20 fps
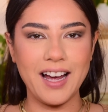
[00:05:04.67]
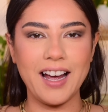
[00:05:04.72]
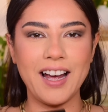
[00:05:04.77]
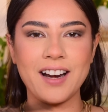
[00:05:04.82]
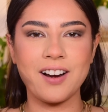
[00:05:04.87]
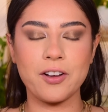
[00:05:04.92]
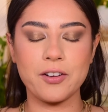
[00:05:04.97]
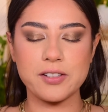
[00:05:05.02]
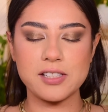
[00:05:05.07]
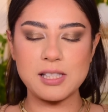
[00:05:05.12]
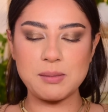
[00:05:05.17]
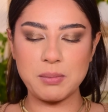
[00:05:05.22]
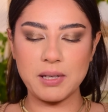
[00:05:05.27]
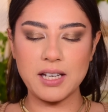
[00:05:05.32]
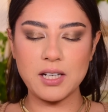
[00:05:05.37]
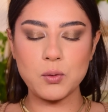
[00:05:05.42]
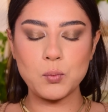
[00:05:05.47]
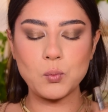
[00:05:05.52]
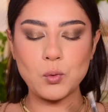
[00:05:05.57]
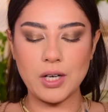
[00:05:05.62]
and I'll
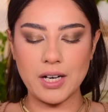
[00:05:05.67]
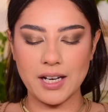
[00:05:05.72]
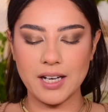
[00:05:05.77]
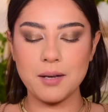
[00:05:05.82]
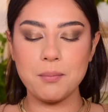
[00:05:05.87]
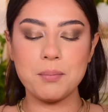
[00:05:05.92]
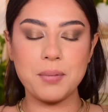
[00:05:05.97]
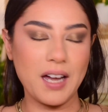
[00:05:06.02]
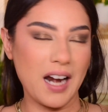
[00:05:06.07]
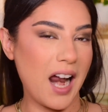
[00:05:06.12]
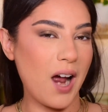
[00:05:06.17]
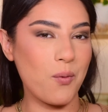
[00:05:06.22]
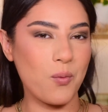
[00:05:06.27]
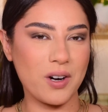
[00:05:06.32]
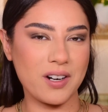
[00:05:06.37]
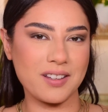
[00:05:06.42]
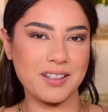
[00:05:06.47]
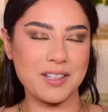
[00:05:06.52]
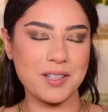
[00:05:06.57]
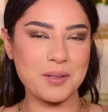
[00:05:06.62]
explain why. But I
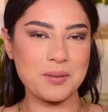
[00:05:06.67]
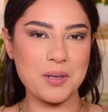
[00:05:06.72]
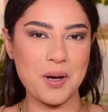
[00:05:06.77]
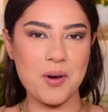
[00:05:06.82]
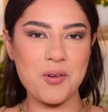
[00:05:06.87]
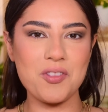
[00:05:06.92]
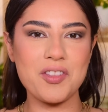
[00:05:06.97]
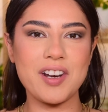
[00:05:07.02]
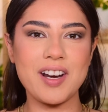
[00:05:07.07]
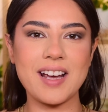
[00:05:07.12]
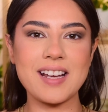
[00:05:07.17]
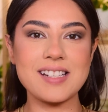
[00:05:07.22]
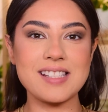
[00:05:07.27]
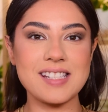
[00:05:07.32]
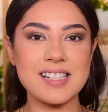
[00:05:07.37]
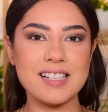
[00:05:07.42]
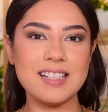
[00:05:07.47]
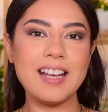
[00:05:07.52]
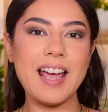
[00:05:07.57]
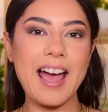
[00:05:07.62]
want to let you know that I did